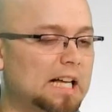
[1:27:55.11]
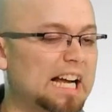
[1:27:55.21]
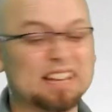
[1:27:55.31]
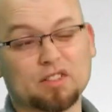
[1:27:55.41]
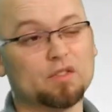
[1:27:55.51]

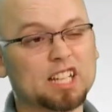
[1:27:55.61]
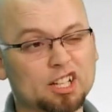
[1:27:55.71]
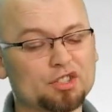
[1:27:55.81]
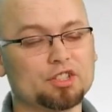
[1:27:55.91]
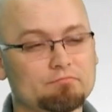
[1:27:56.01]
I gave you
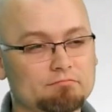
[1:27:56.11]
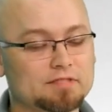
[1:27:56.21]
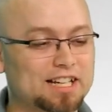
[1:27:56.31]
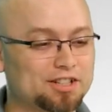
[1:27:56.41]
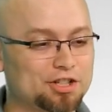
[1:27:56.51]
videos
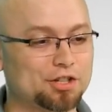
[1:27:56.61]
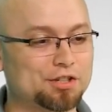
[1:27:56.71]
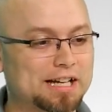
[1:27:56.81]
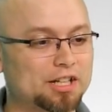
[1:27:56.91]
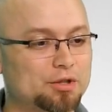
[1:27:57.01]
that show
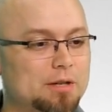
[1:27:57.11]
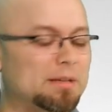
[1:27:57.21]
you how to do it,